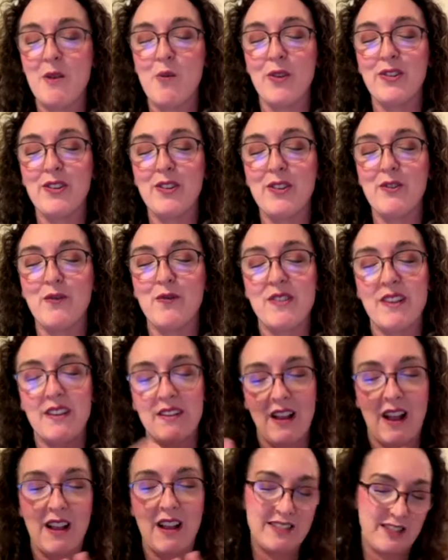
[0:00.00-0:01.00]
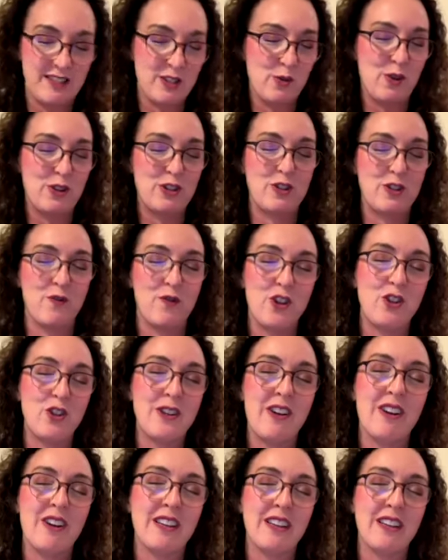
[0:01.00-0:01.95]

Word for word: Was it oh, this is a question for you, Nara.